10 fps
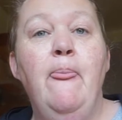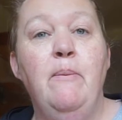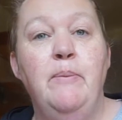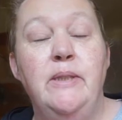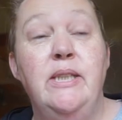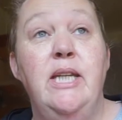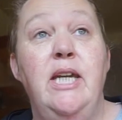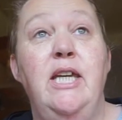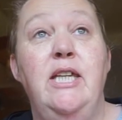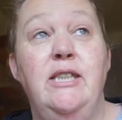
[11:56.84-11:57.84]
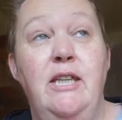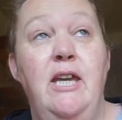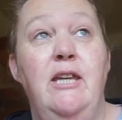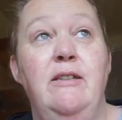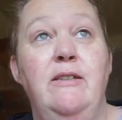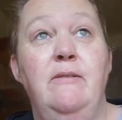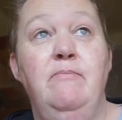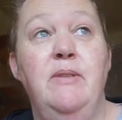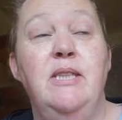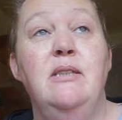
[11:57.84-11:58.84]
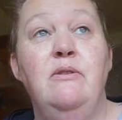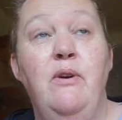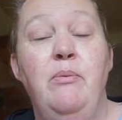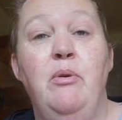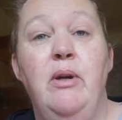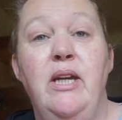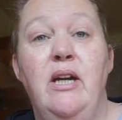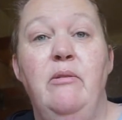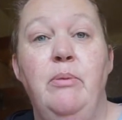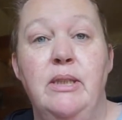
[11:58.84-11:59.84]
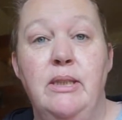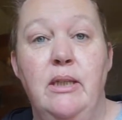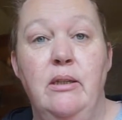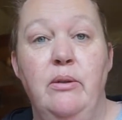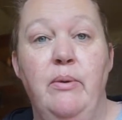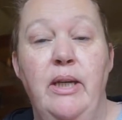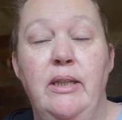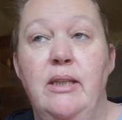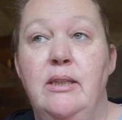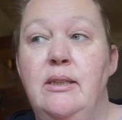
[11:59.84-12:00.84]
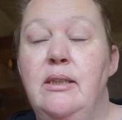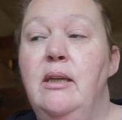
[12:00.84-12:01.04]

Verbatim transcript: But today is the end. Since February I've been slogging away at this,